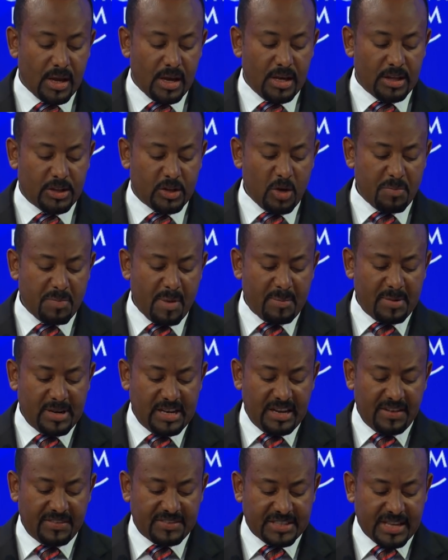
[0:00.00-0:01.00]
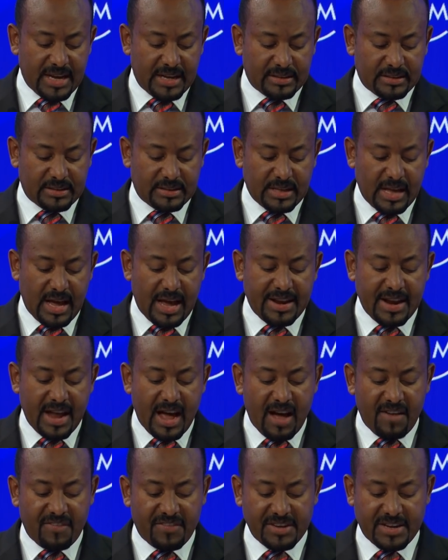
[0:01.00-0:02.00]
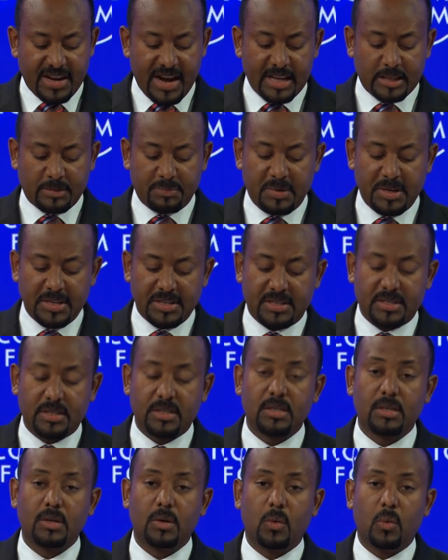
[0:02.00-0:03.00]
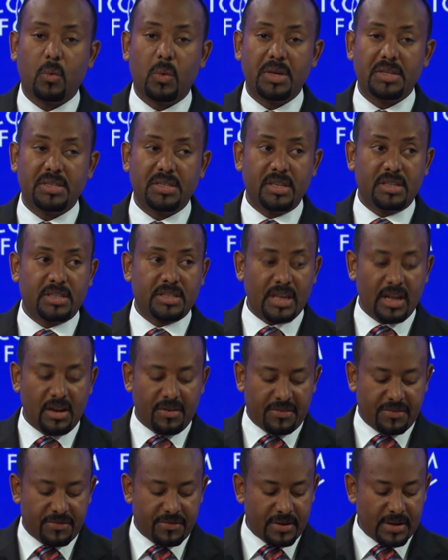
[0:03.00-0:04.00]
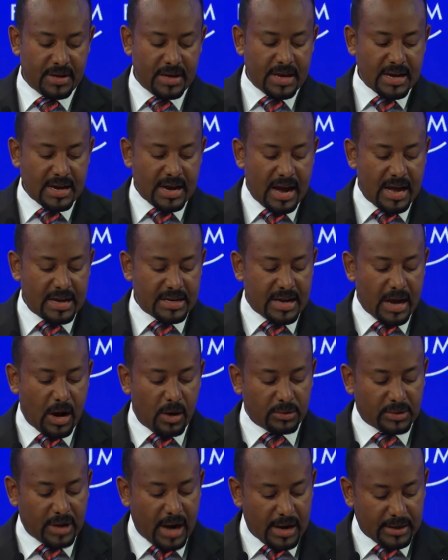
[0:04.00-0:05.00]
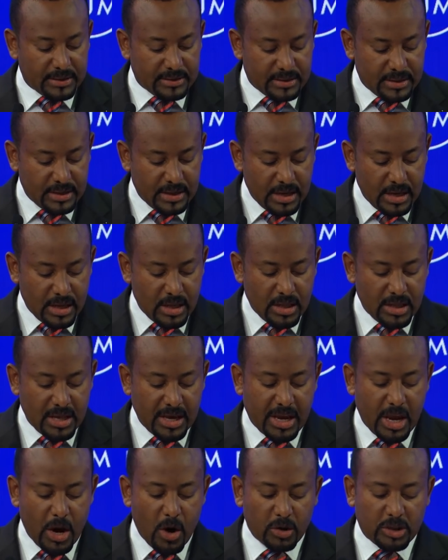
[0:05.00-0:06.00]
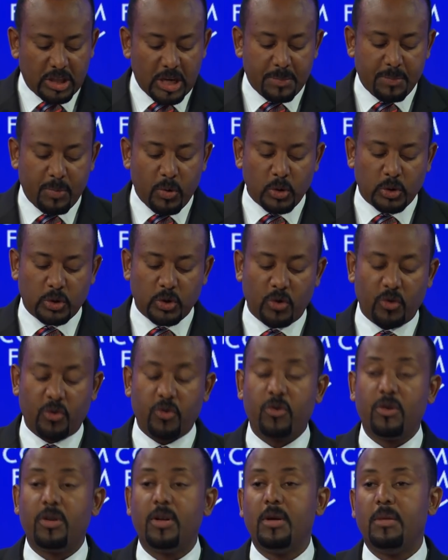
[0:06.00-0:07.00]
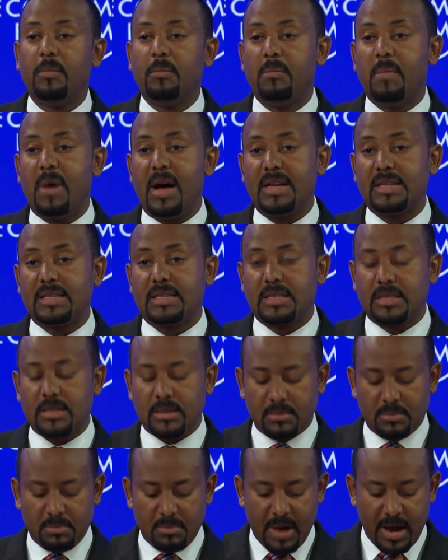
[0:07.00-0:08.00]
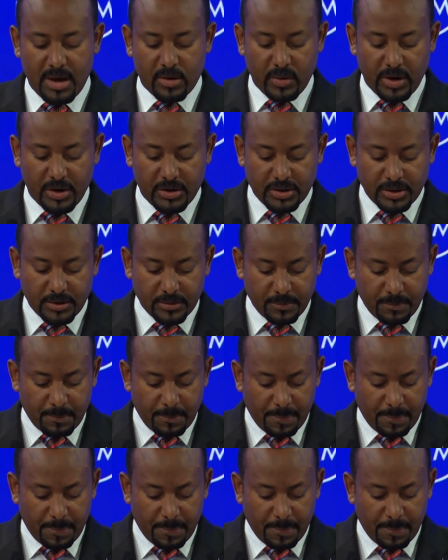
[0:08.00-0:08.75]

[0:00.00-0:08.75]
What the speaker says: Ethiopia believes that an Africa at peace with itself can counteract the chaotic push of mass migration.